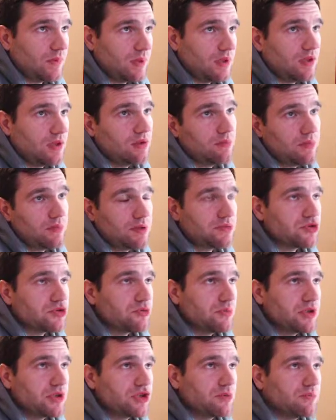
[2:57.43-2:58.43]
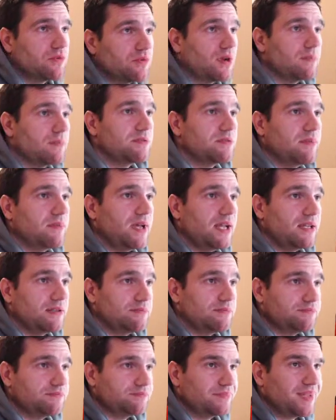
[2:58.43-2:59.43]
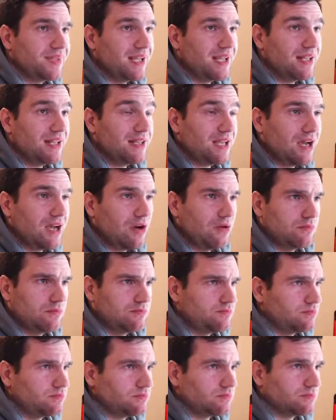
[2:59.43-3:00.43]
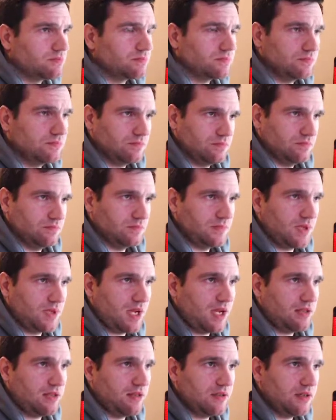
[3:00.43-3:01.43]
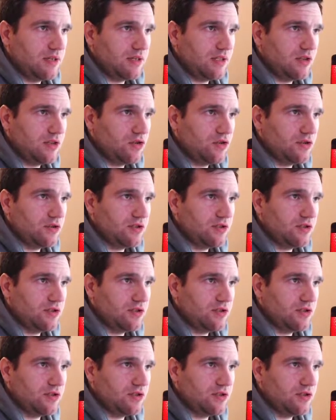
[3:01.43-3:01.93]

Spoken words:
Bishop drops back, and now I don't